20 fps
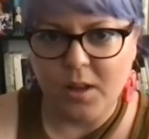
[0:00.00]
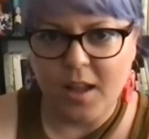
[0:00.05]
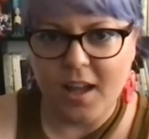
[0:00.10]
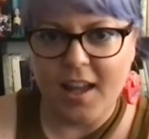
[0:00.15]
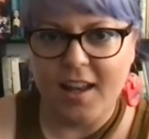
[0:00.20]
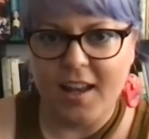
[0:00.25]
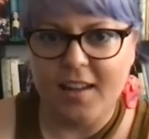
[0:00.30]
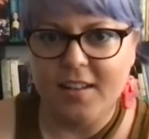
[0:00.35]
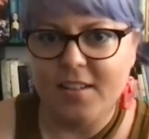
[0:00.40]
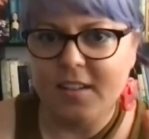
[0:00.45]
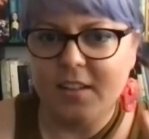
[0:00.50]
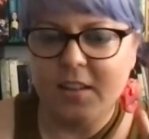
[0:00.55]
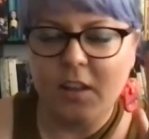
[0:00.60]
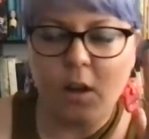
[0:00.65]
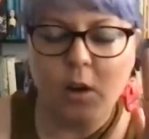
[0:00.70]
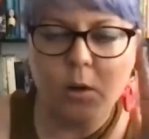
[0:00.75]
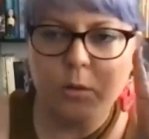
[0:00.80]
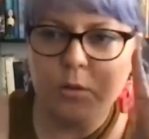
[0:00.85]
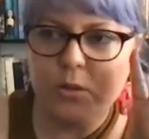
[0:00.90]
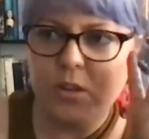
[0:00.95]
And the
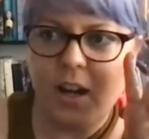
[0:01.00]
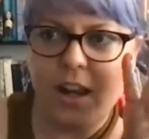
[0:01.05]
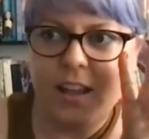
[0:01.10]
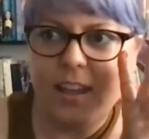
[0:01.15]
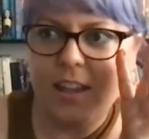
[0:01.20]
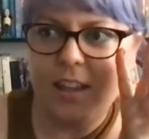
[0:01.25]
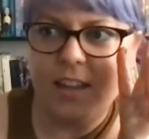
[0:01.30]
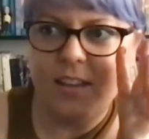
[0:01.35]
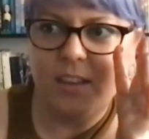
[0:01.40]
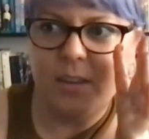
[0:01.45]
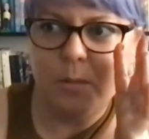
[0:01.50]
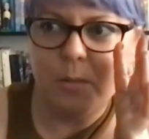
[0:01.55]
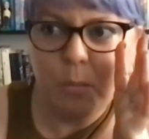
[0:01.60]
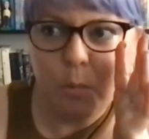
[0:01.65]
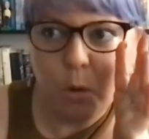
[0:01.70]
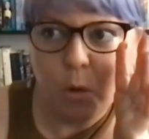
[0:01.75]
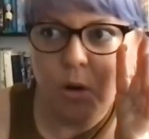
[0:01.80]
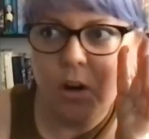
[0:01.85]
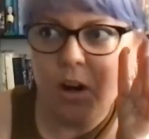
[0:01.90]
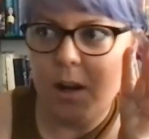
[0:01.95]
older I get, the
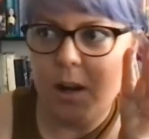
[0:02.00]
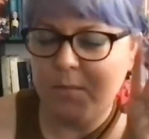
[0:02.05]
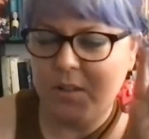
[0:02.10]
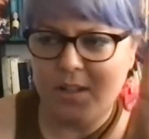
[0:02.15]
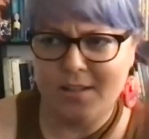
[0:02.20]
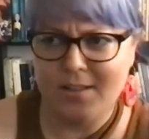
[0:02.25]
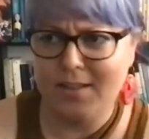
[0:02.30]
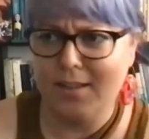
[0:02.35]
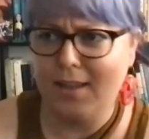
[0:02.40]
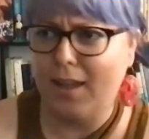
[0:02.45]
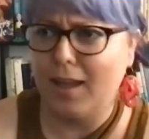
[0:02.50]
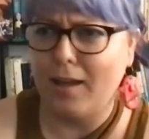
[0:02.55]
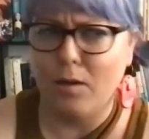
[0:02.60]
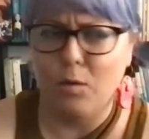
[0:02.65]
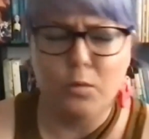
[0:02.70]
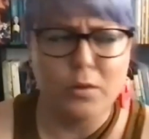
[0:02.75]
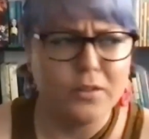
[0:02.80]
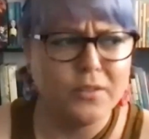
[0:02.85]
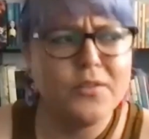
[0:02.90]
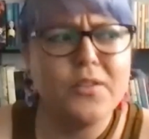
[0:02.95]
more just like a
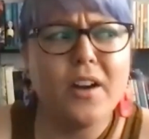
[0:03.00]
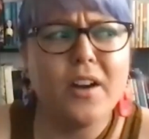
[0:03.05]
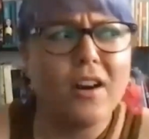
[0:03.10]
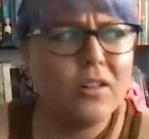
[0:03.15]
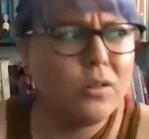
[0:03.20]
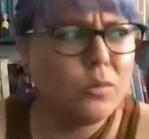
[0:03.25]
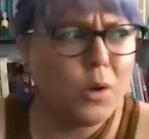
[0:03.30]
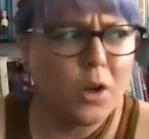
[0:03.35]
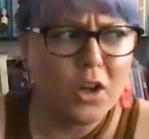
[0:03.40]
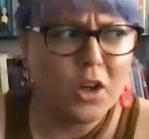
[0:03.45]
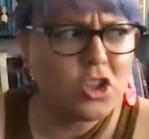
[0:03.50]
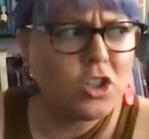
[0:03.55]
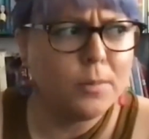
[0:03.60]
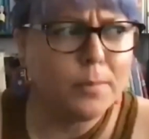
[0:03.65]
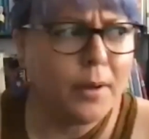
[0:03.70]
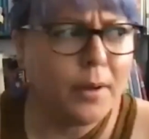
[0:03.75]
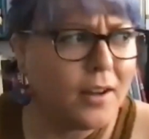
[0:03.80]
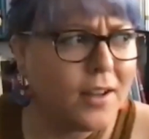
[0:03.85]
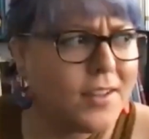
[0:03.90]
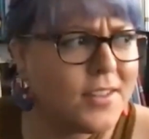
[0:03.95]
Will Ferrell
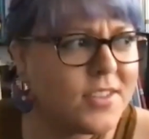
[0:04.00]
worshiper.